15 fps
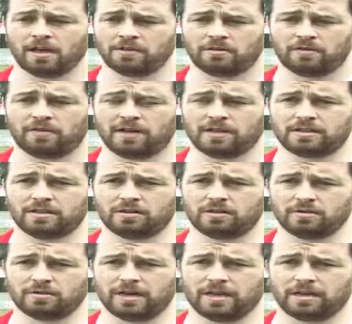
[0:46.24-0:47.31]
just felt, you know,
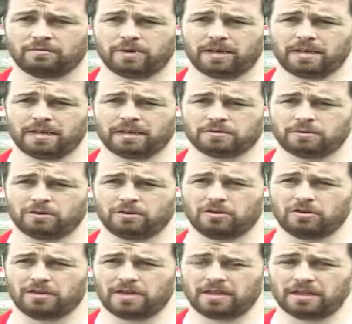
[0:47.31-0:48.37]
the way things were
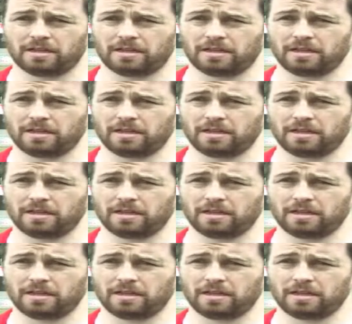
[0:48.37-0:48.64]
going, that,